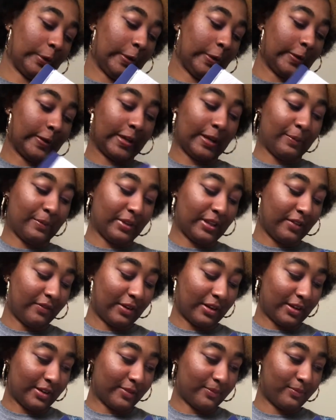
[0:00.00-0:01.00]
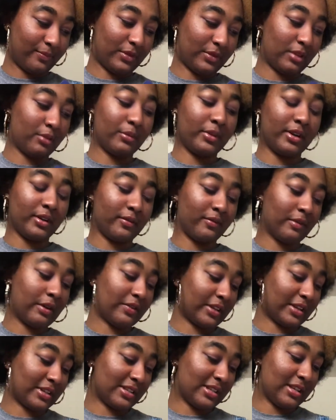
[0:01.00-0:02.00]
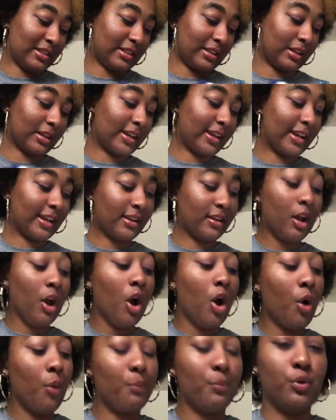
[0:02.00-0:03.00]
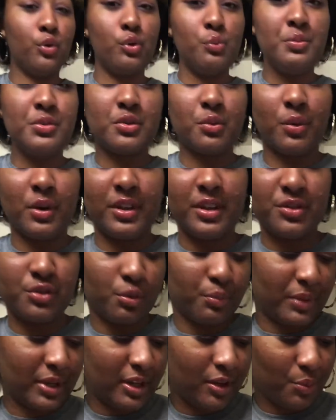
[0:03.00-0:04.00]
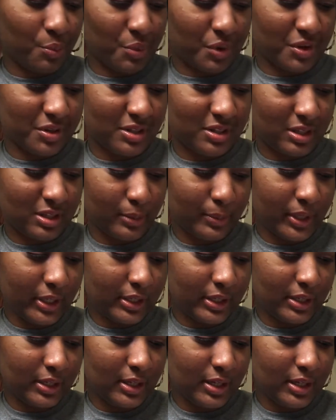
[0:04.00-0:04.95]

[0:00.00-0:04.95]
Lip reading: Can't believe never mind. I'm not gonna say anything. Again, boobs, why they so big versus stomach.